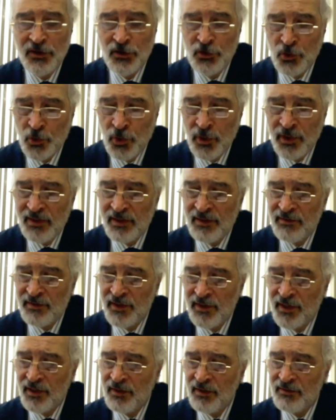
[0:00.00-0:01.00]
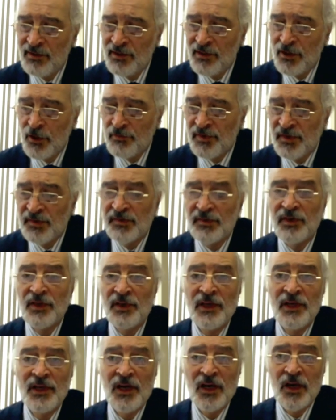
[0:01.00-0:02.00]
to the sovereignty,
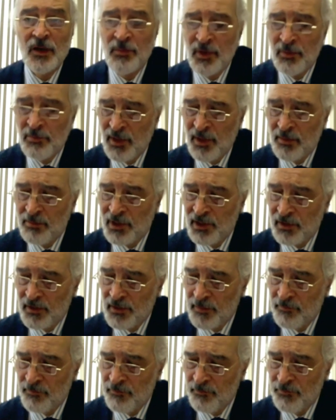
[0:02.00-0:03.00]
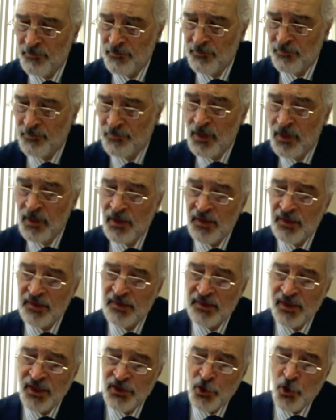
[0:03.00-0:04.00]
independence, unity,
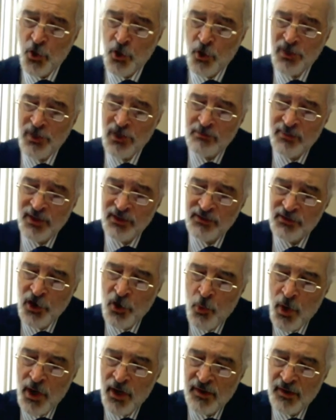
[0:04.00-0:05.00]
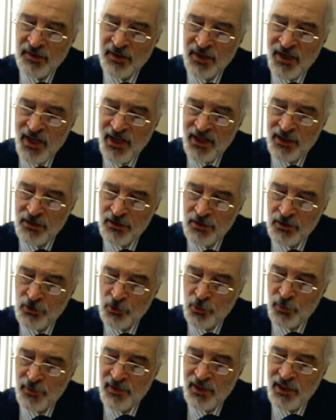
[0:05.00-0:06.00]
and territorial integrity of the
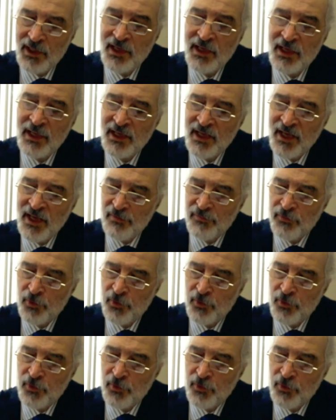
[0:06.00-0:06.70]
Syrian Arab Republic.